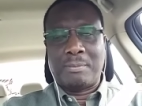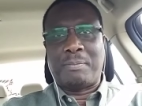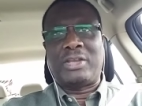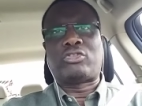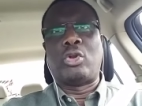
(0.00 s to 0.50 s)

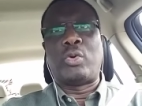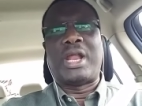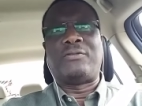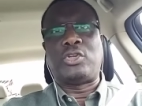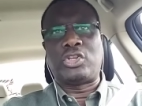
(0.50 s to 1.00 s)
based on what
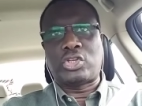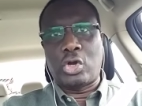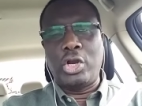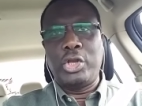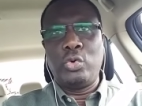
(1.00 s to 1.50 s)
I've just
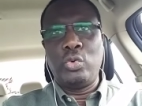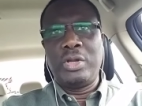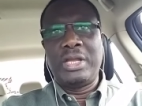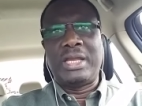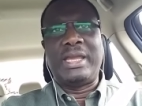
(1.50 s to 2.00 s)
told you,
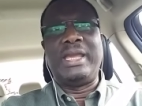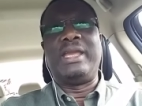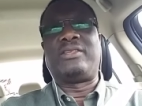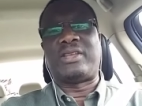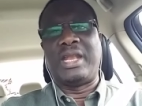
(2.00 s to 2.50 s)
he
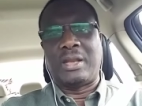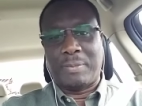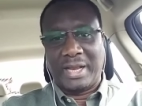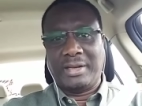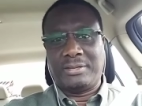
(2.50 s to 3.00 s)
is
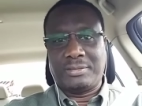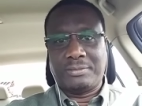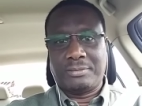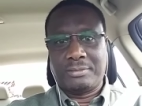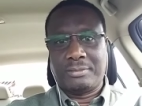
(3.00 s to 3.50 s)
independent.
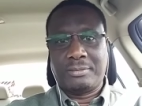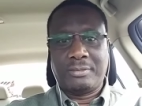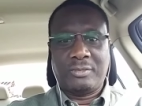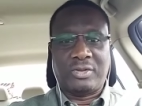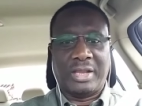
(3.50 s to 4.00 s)

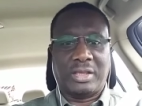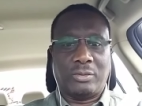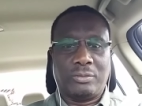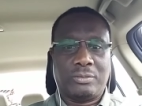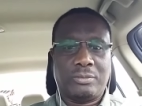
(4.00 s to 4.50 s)
Thank you.